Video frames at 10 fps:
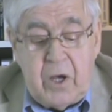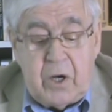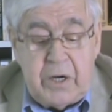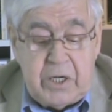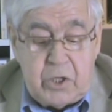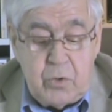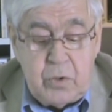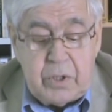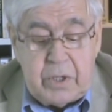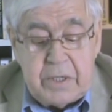And it
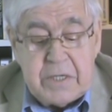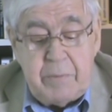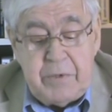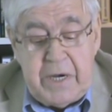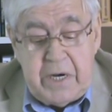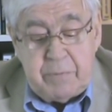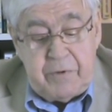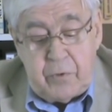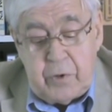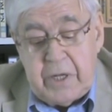took some years
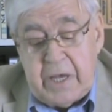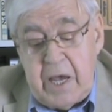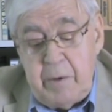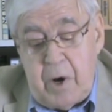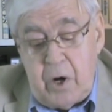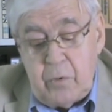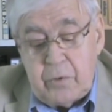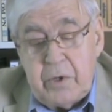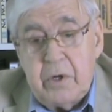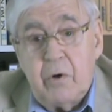before it came out
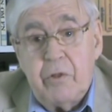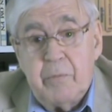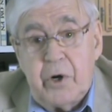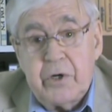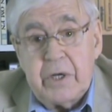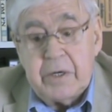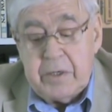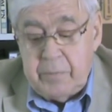on the market.